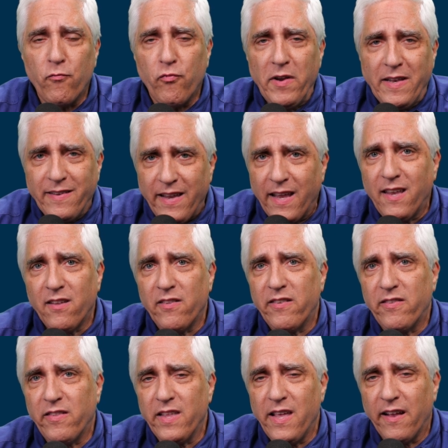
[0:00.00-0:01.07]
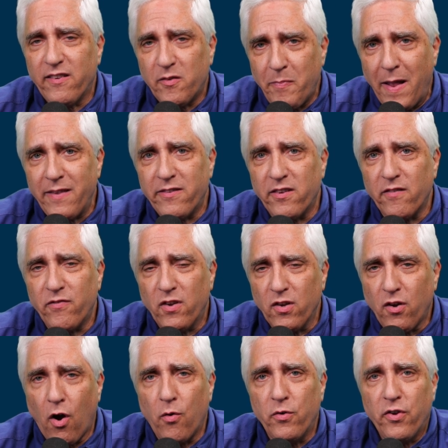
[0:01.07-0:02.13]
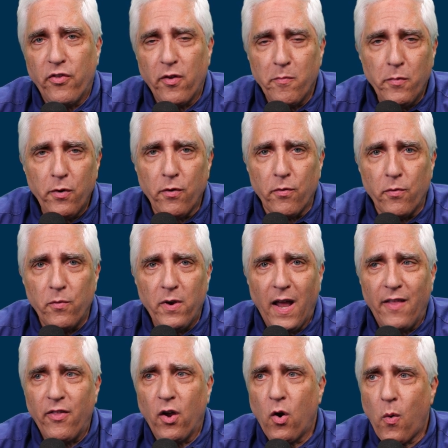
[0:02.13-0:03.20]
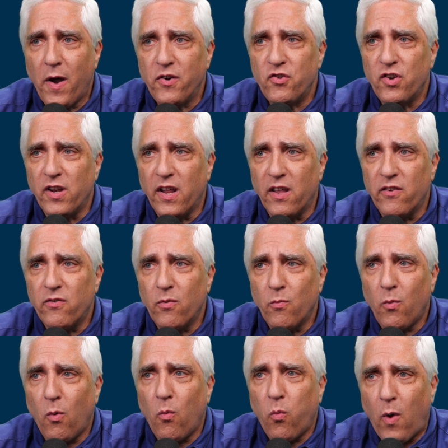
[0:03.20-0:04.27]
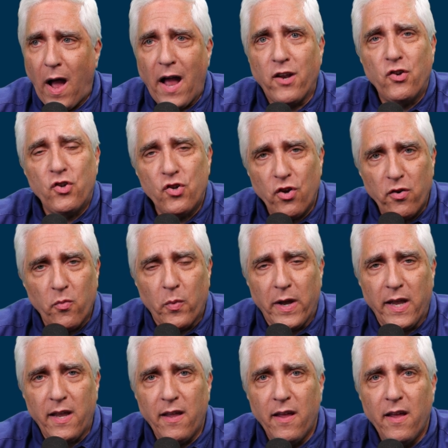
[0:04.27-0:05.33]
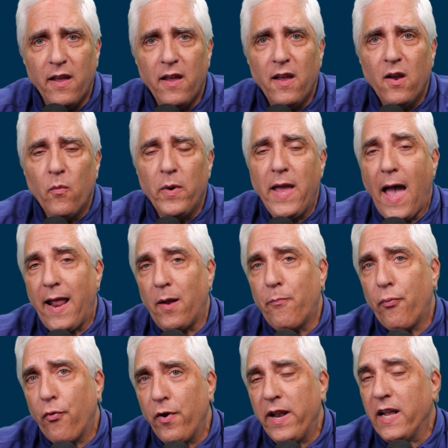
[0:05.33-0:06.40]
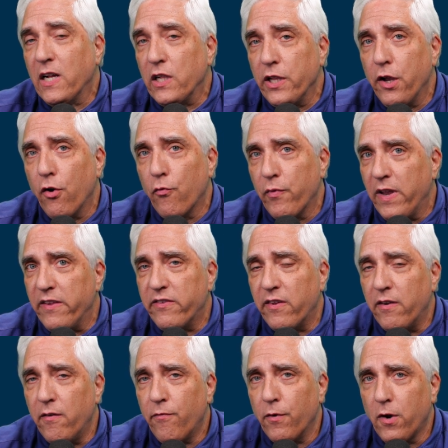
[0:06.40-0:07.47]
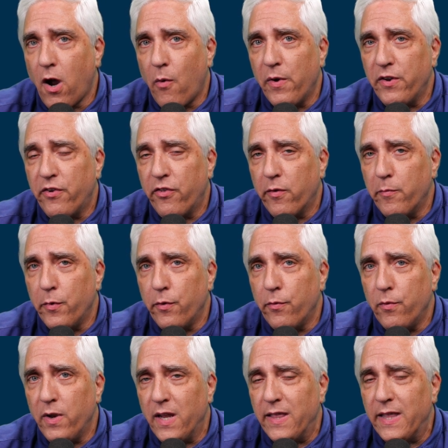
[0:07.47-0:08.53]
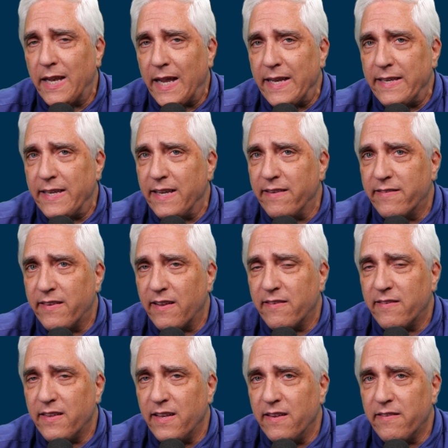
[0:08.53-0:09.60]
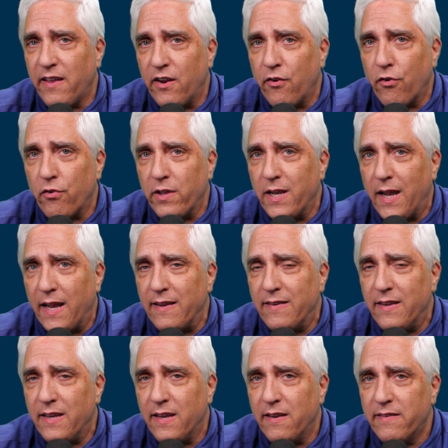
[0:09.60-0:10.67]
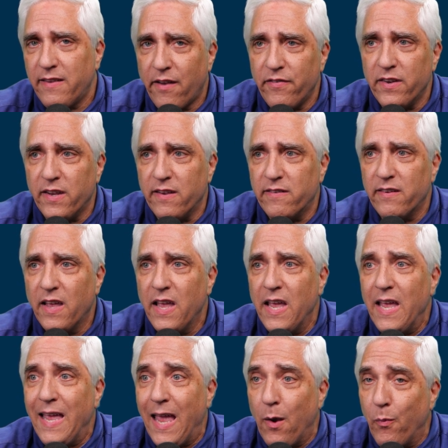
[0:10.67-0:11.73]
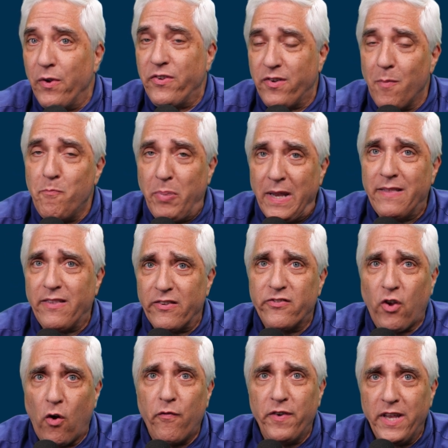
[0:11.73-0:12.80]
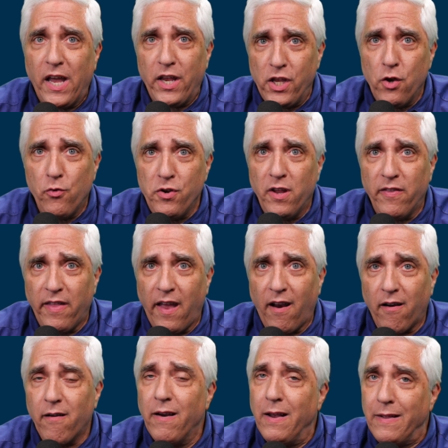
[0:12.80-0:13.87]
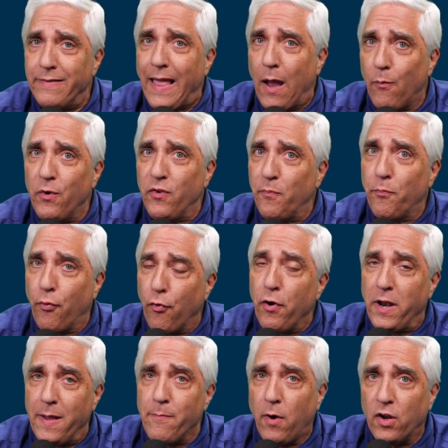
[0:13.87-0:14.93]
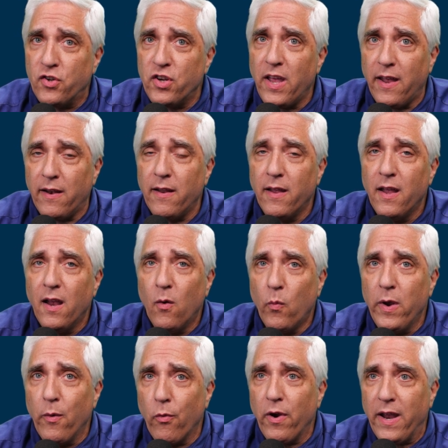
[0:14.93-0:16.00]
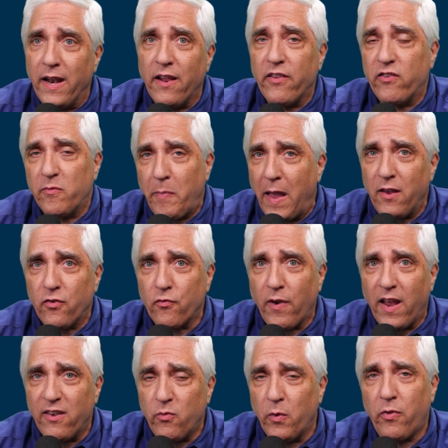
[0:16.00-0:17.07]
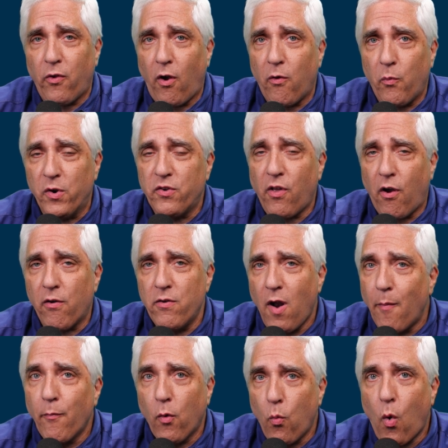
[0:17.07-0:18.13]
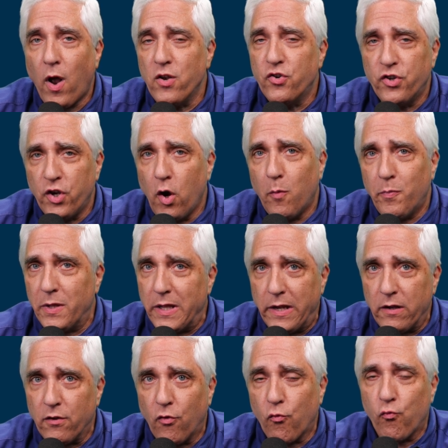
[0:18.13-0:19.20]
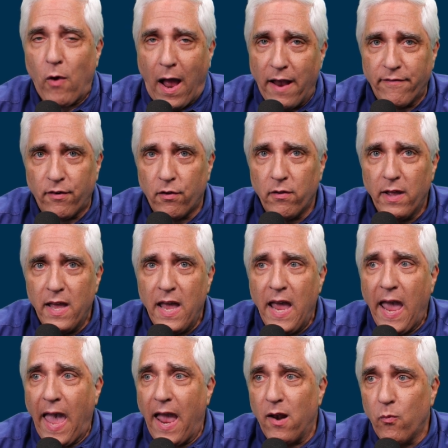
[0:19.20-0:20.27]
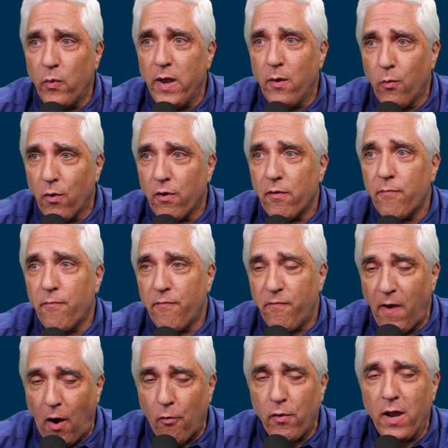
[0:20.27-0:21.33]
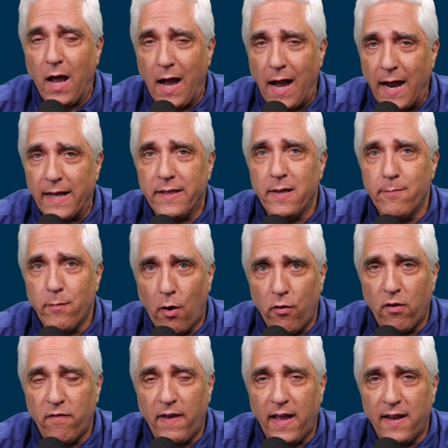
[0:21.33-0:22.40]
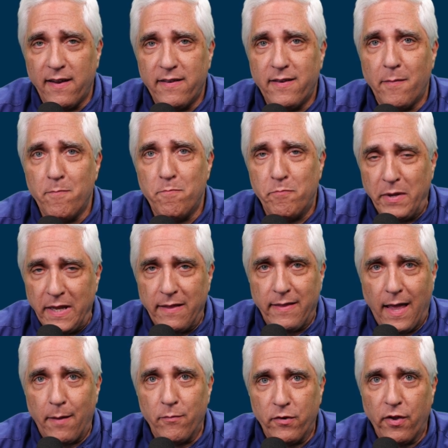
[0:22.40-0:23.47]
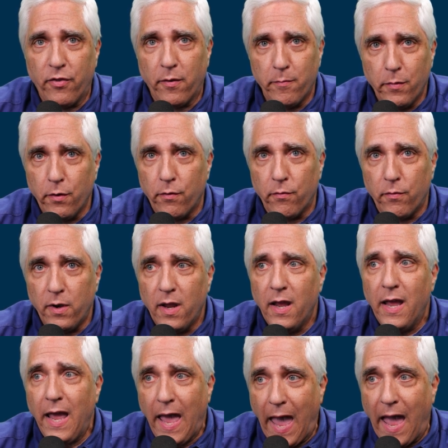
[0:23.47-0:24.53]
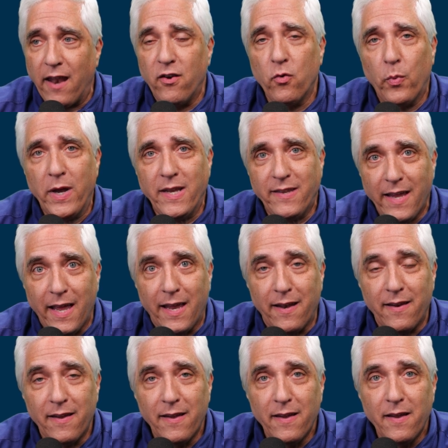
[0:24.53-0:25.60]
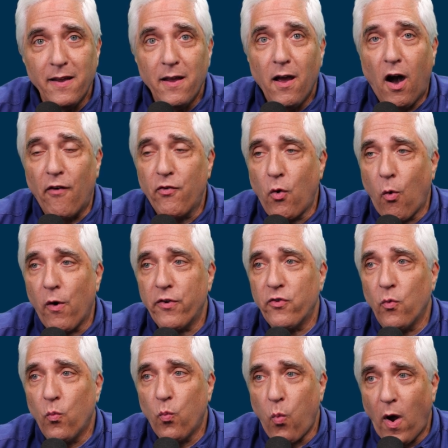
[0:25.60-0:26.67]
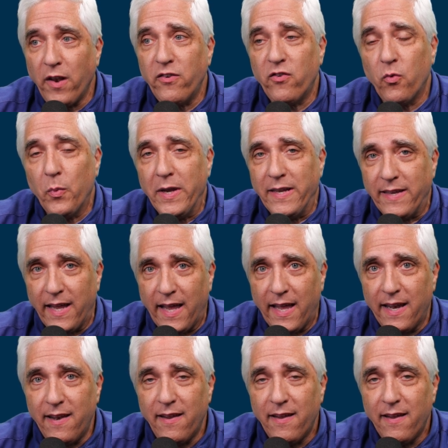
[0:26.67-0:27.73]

ridiculously expensive to go to the moon, and the question is, well, why should we? We had a pretty clear reason for going to the moon in the 1960s and early 1970s. It was to beat the Soviet Union there. That was pretty much it. We were in a space race with our with our number one geopolitical rival, and we were very highly motivated to beat them to the moon, and we did. Of course, once we did,